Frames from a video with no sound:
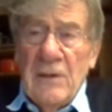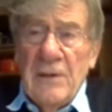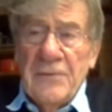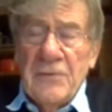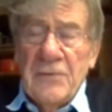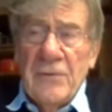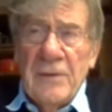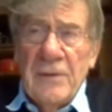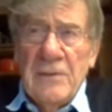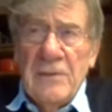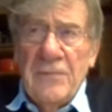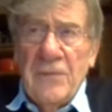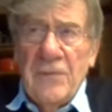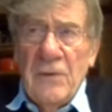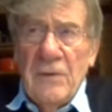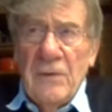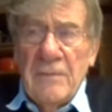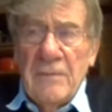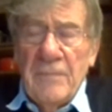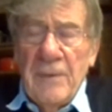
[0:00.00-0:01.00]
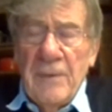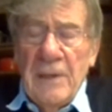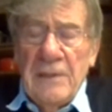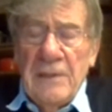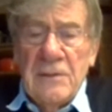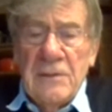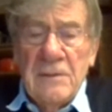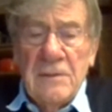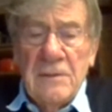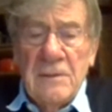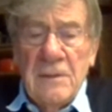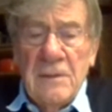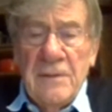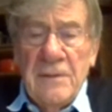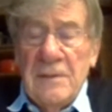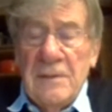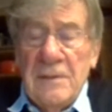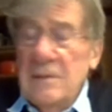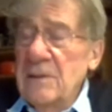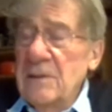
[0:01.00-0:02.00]
after interviewing patients
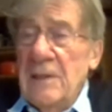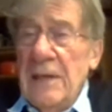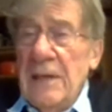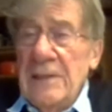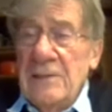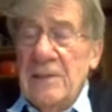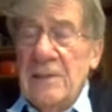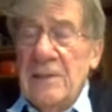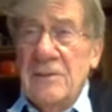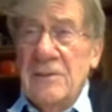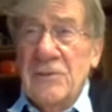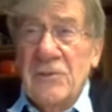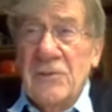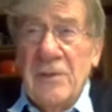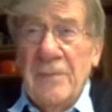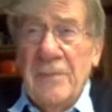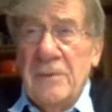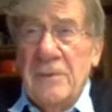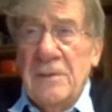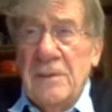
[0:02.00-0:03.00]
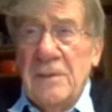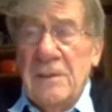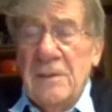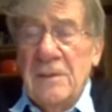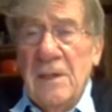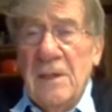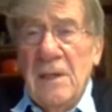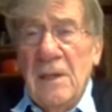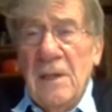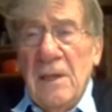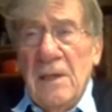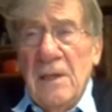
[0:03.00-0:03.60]
that this had actually contributed